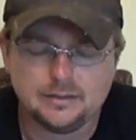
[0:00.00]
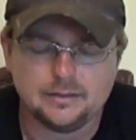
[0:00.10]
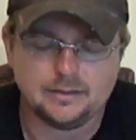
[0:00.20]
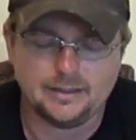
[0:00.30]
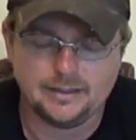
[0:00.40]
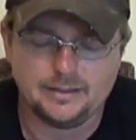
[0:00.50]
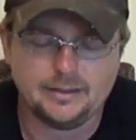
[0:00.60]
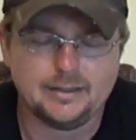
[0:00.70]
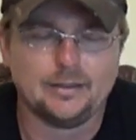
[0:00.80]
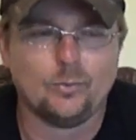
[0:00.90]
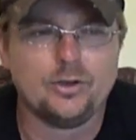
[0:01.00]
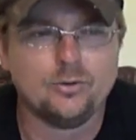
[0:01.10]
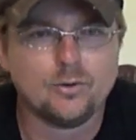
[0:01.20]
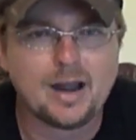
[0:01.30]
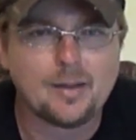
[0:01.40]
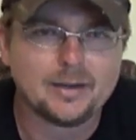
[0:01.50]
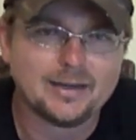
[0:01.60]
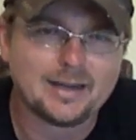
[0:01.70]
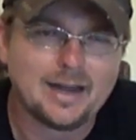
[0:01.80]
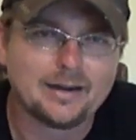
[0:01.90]
that when you grab it,
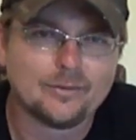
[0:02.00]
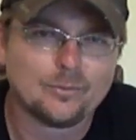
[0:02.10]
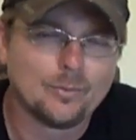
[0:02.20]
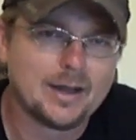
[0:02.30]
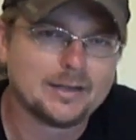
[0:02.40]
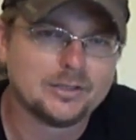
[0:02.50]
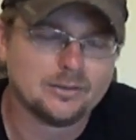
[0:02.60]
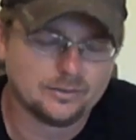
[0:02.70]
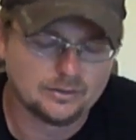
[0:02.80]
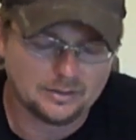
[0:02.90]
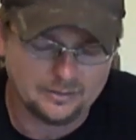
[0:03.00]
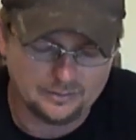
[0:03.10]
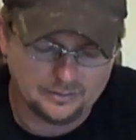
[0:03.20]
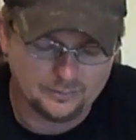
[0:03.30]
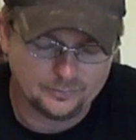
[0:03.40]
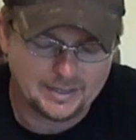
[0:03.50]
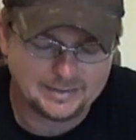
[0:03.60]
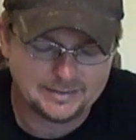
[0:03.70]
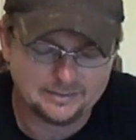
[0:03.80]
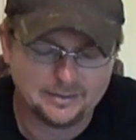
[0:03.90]
it kind of reminds you of a
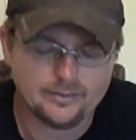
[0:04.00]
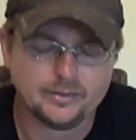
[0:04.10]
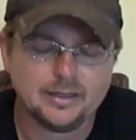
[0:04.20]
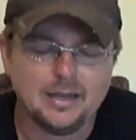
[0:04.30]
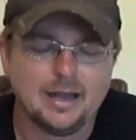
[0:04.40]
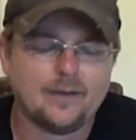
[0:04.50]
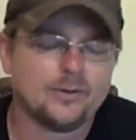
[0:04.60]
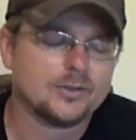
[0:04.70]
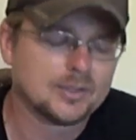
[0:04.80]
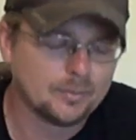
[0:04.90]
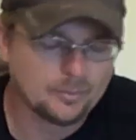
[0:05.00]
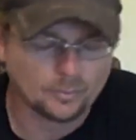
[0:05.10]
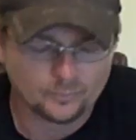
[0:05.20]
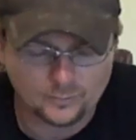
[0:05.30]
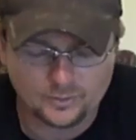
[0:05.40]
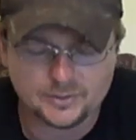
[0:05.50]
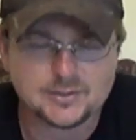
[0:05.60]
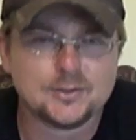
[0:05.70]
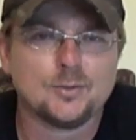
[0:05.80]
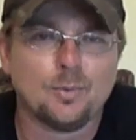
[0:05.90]
1911. I've heard some people refer to
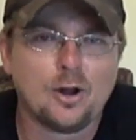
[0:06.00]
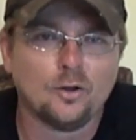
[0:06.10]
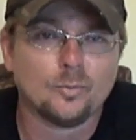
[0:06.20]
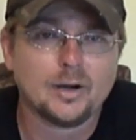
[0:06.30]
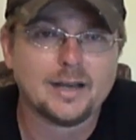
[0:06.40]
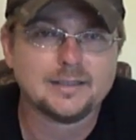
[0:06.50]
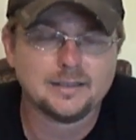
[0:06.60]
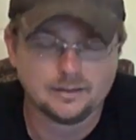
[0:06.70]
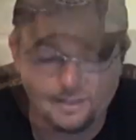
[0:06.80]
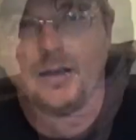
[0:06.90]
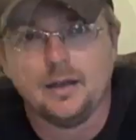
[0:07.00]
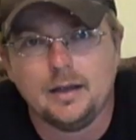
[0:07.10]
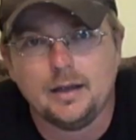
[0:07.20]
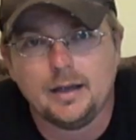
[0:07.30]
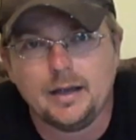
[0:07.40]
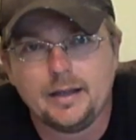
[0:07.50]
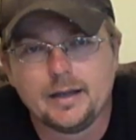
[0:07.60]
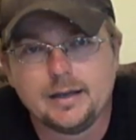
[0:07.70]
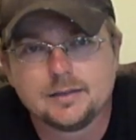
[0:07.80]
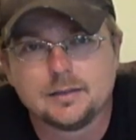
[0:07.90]
this as the Polymer 1911. Hey
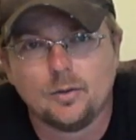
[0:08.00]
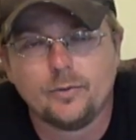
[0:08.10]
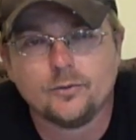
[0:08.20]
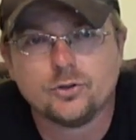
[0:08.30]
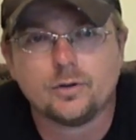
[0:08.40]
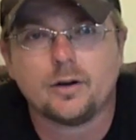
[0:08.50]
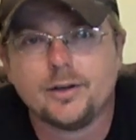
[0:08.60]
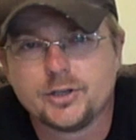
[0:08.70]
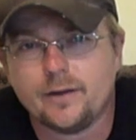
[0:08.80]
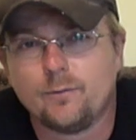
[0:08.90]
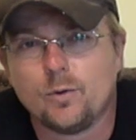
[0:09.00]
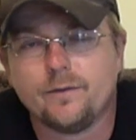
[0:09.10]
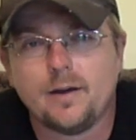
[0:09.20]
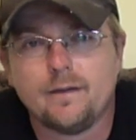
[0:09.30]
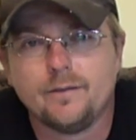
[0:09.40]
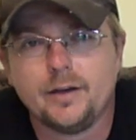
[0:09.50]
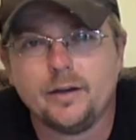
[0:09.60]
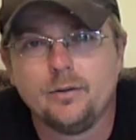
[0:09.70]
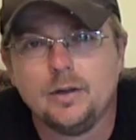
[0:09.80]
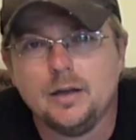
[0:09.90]
guys, hope you've enjoyed our HK45
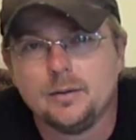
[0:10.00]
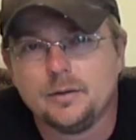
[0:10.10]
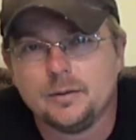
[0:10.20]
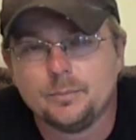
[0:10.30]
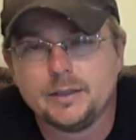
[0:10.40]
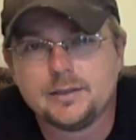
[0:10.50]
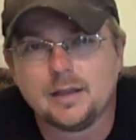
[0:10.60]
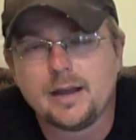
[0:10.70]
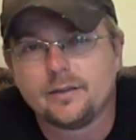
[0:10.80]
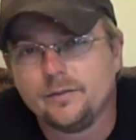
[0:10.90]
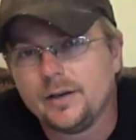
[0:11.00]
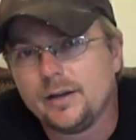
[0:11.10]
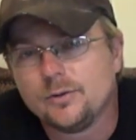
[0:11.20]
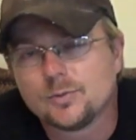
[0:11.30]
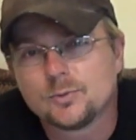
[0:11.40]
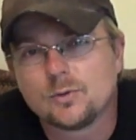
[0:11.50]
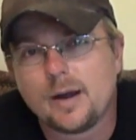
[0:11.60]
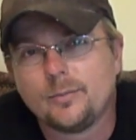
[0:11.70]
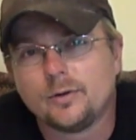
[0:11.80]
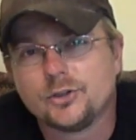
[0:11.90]
video. Please like the video,
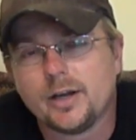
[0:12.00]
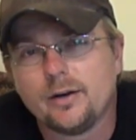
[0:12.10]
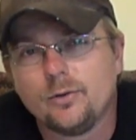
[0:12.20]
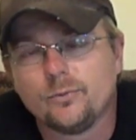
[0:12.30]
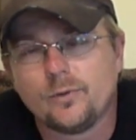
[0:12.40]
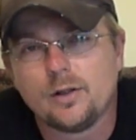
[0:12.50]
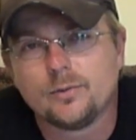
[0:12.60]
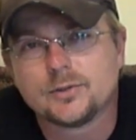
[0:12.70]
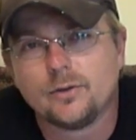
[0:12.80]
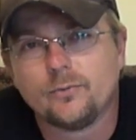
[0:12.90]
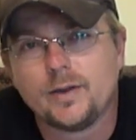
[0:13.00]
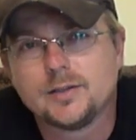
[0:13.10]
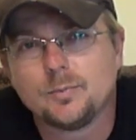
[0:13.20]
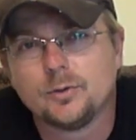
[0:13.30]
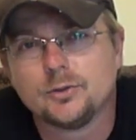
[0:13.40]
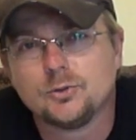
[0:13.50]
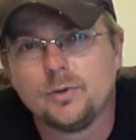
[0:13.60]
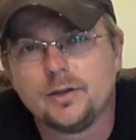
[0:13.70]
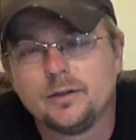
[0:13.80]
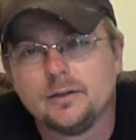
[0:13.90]
subscribe to our channel, follow us on Facebook and
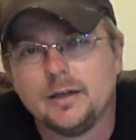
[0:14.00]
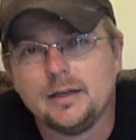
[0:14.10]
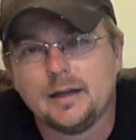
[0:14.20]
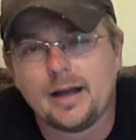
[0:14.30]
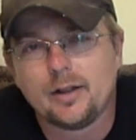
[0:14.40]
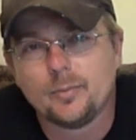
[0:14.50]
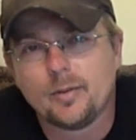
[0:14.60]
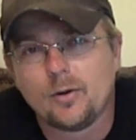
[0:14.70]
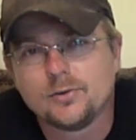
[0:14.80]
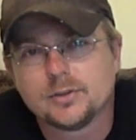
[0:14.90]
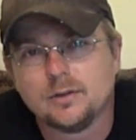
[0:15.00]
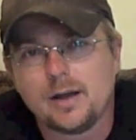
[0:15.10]
Twitter. Alabama Arsenal